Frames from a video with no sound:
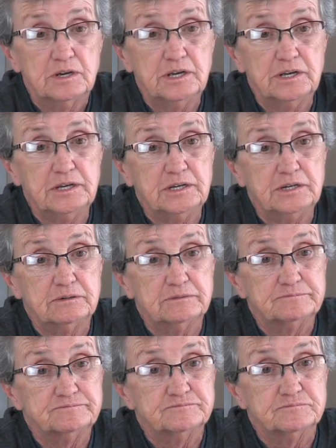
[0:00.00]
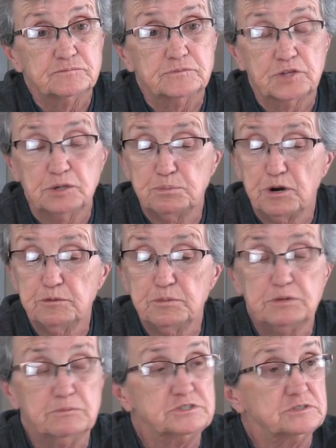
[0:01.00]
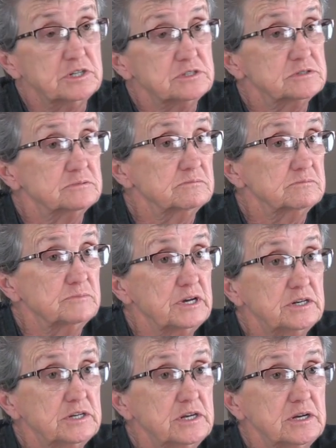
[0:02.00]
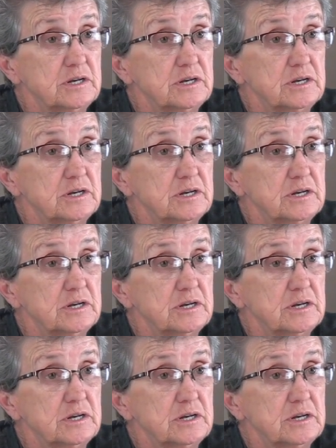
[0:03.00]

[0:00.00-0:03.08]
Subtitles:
and there'll probably be mistakes made again.